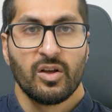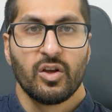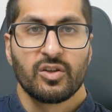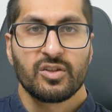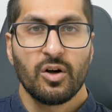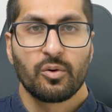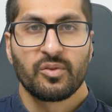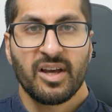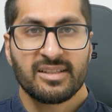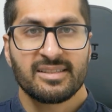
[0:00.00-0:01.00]
So
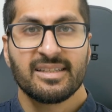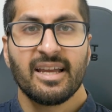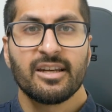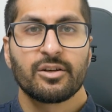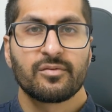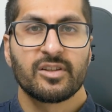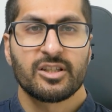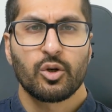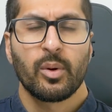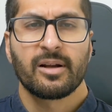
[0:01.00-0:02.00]
that's the end of this
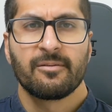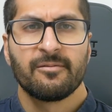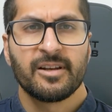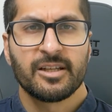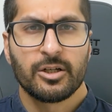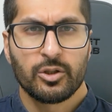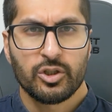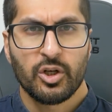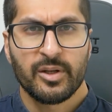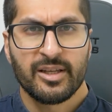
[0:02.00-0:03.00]
quick video
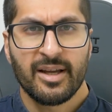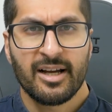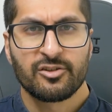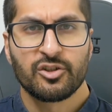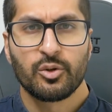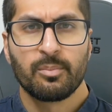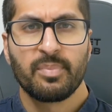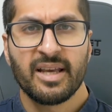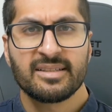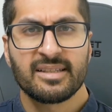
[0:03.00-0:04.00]
showing you how to do
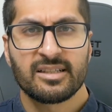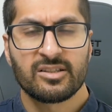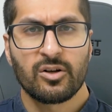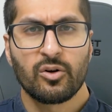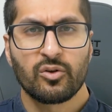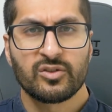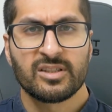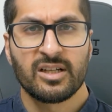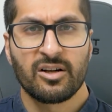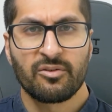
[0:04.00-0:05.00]
basic Zoho
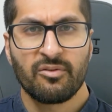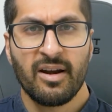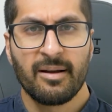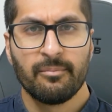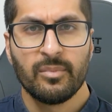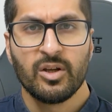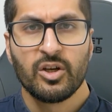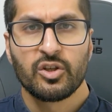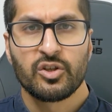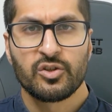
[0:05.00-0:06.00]
CRM
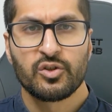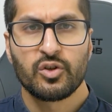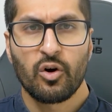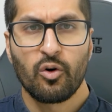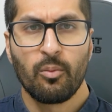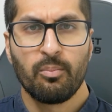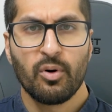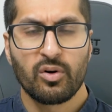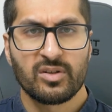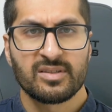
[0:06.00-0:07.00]
to Zoho
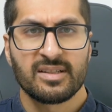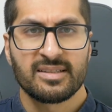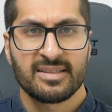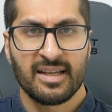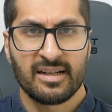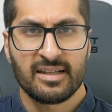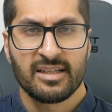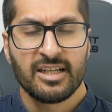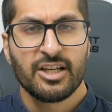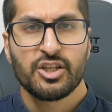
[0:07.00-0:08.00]
Books sync.
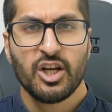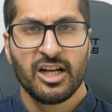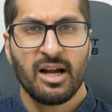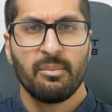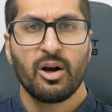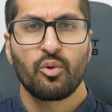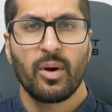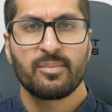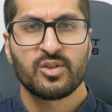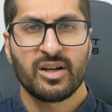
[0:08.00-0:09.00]
Check out my
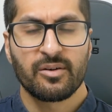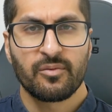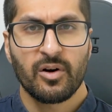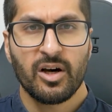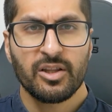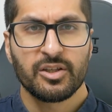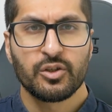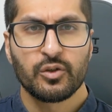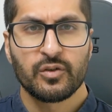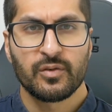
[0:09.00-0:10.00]
website for other
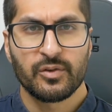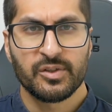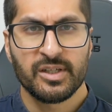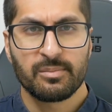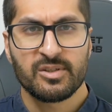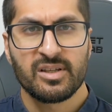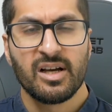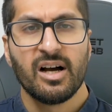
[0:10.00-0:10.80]
useful tips.